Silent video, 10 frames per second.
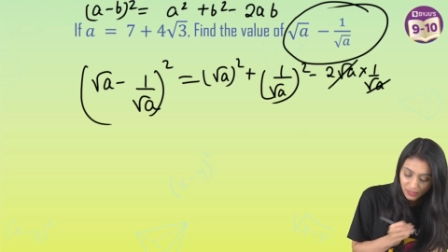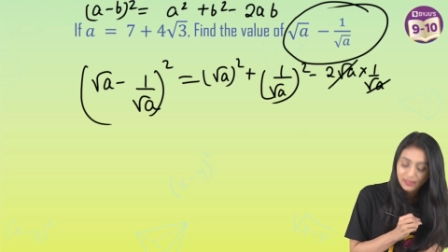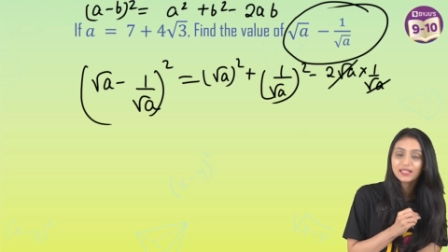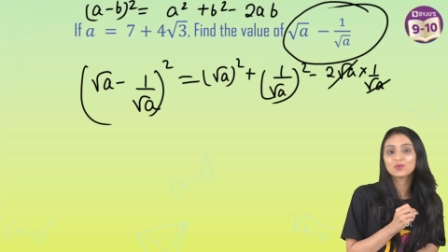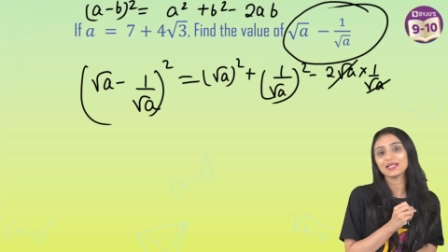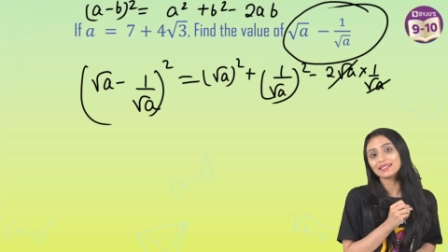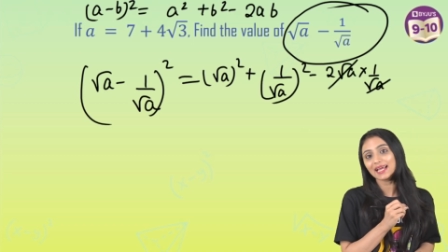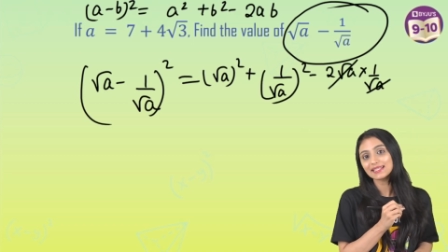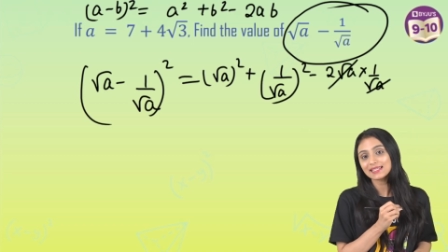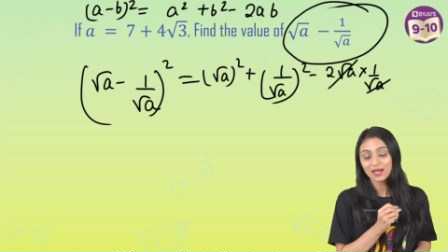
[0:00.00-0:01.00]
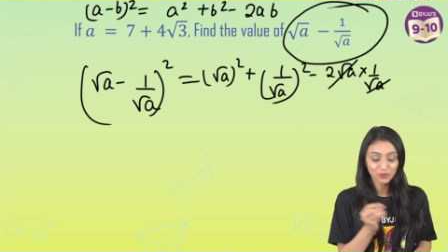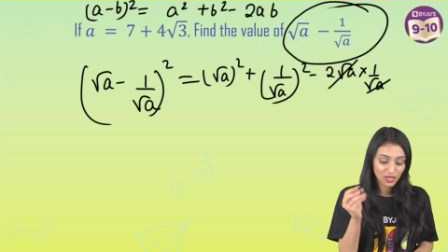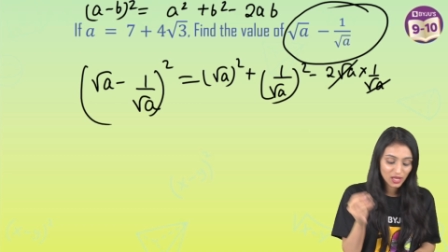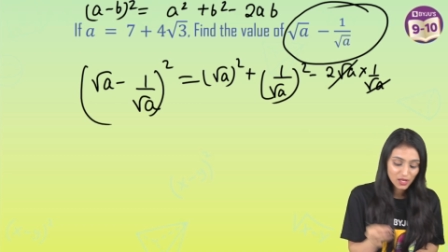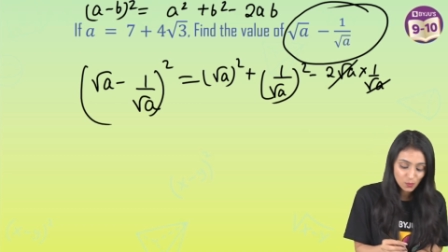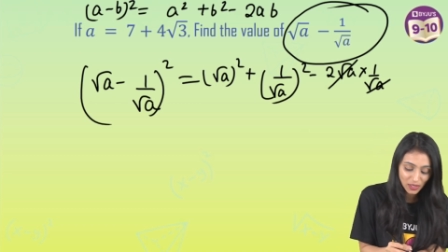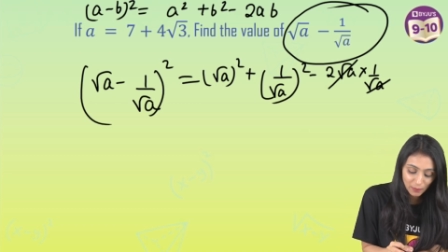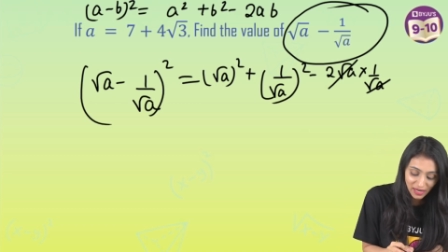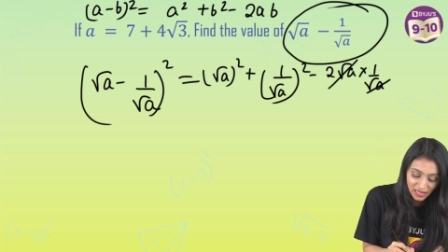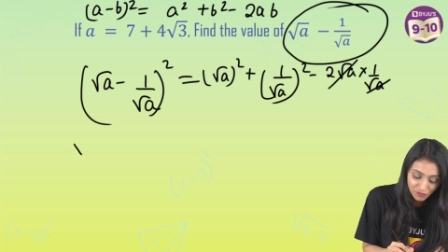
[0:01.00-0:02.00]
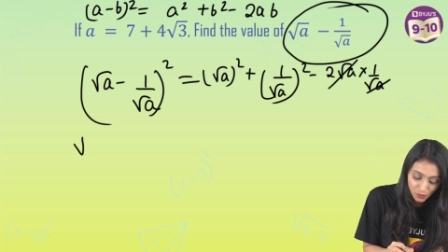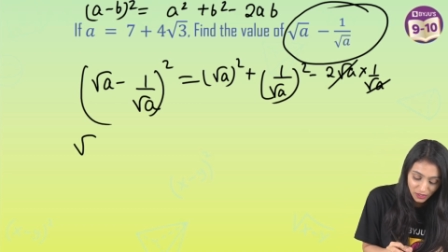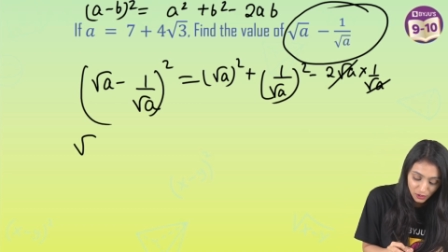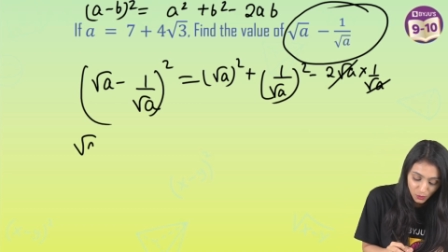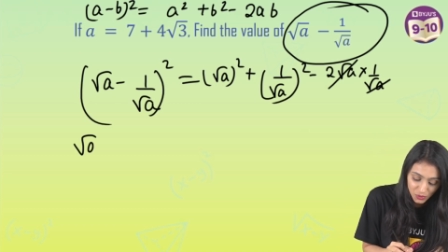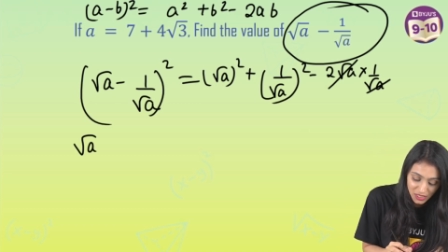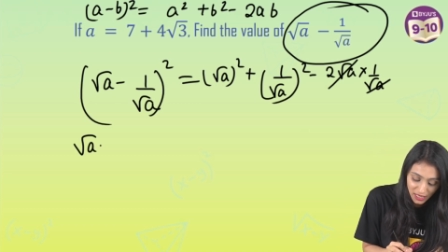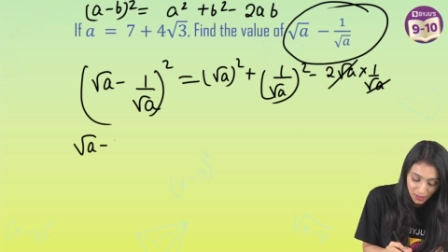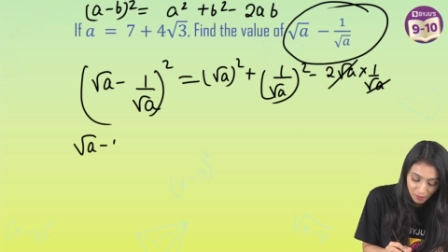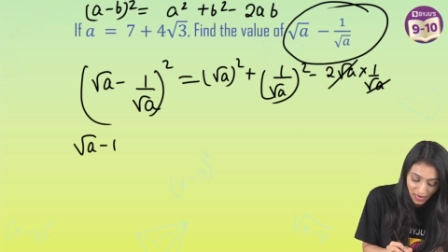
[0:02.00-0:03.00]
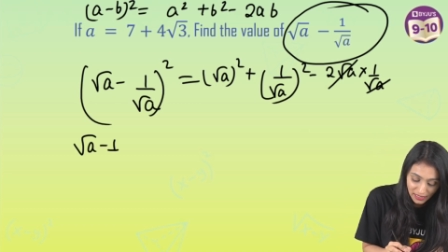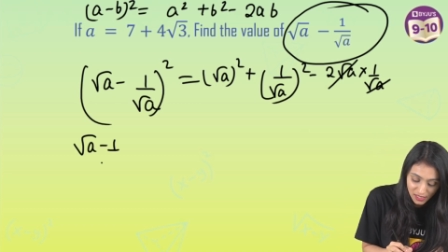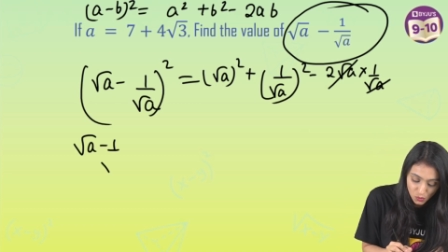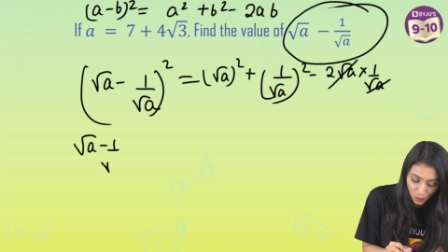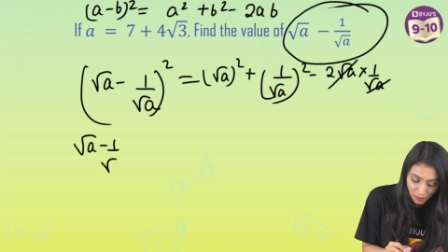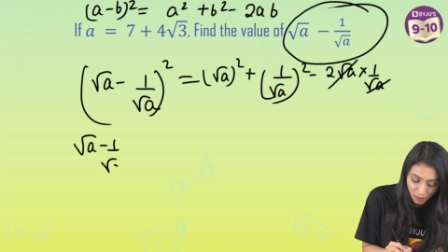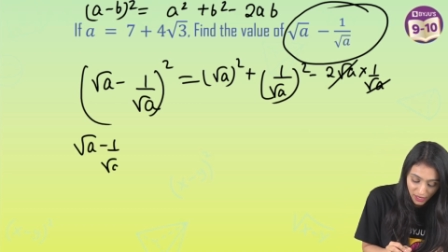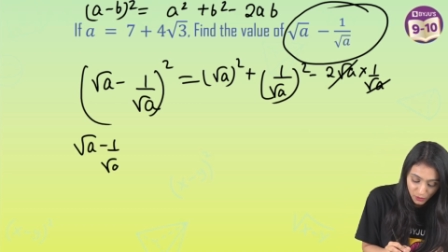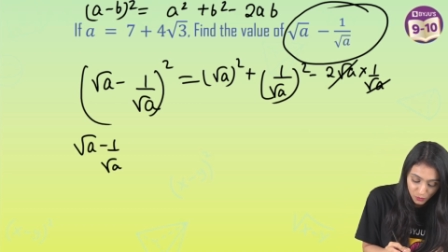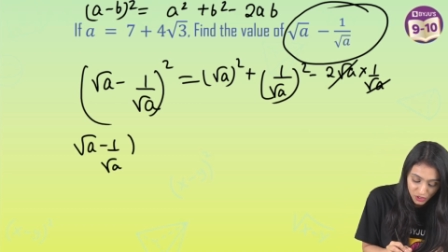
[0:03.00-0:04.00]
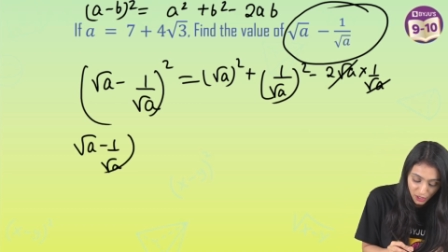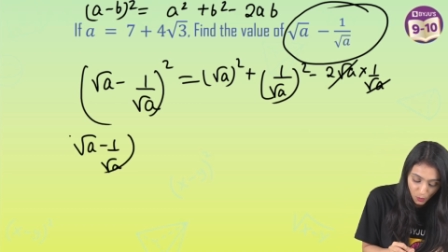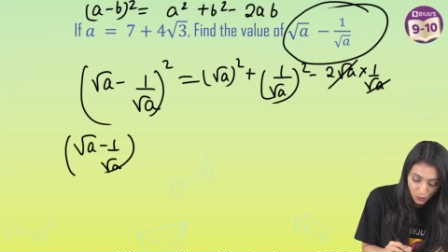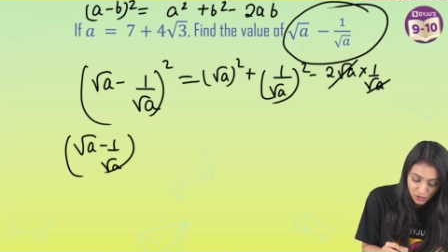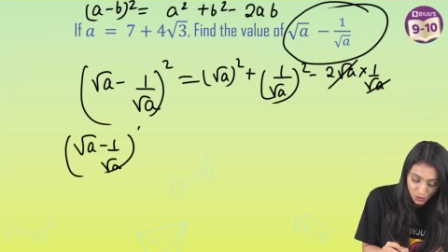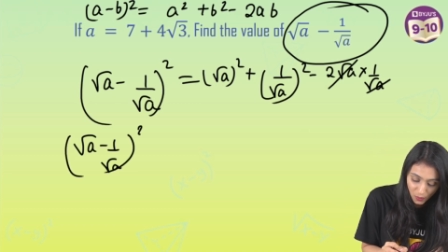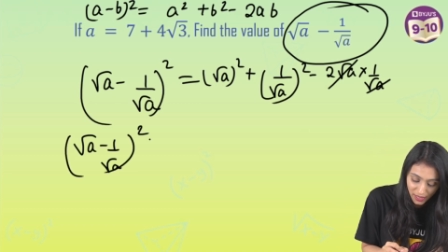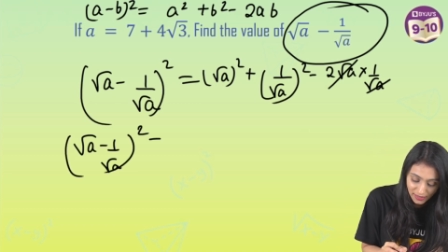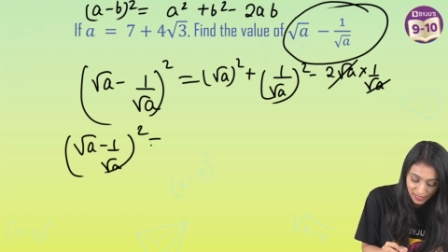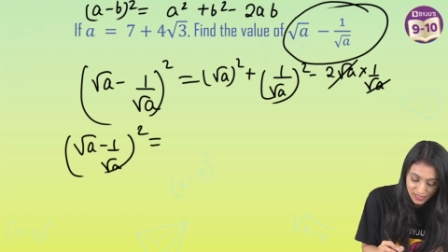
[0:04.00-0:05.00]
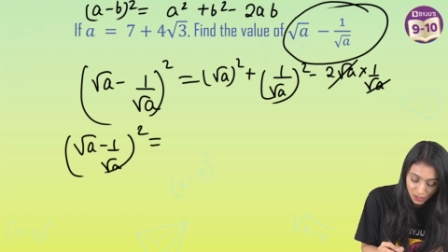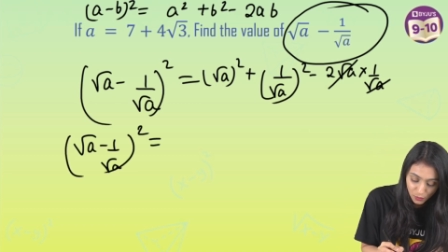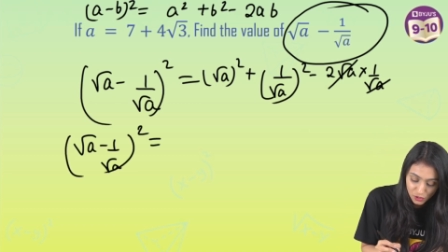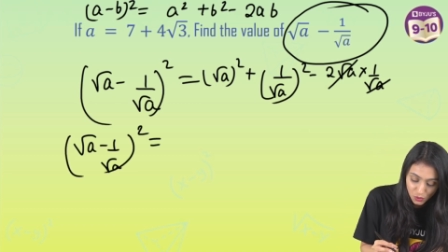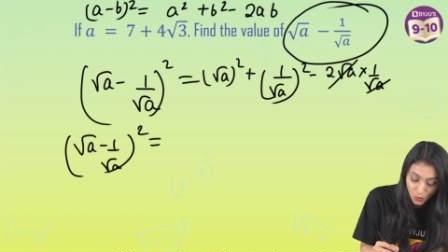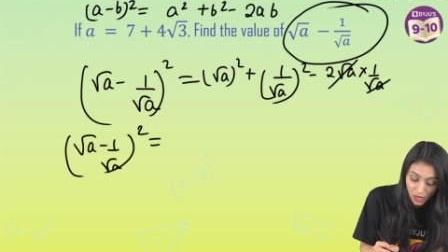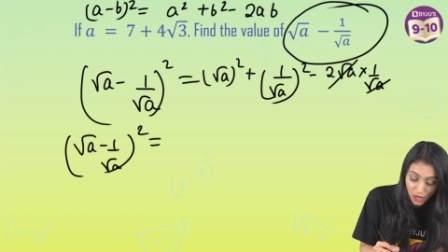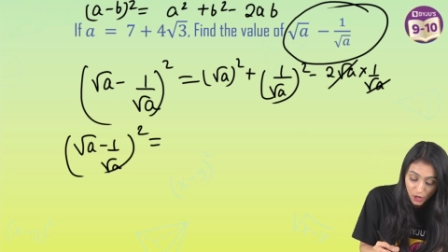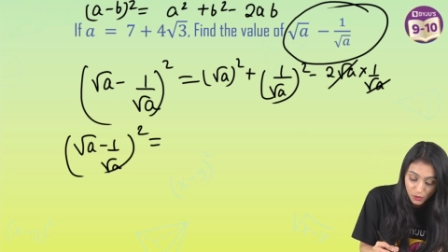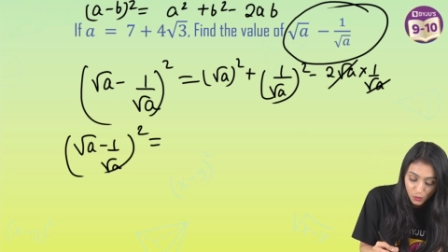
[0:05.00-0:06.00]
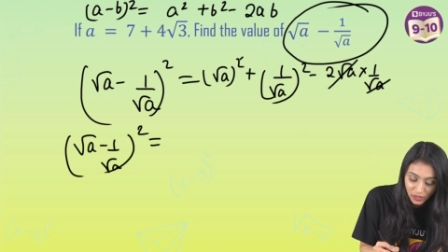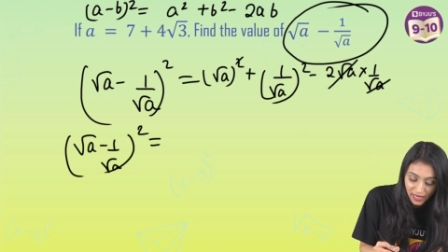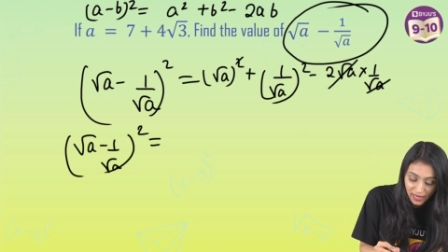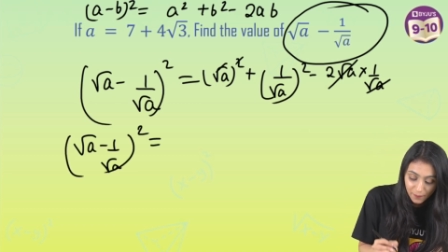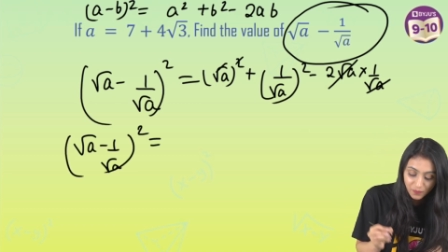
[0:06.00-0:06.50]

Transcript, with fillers: This will get cancelled out. What am I left with? Root a minus one by root a whole square. That's equals to root a.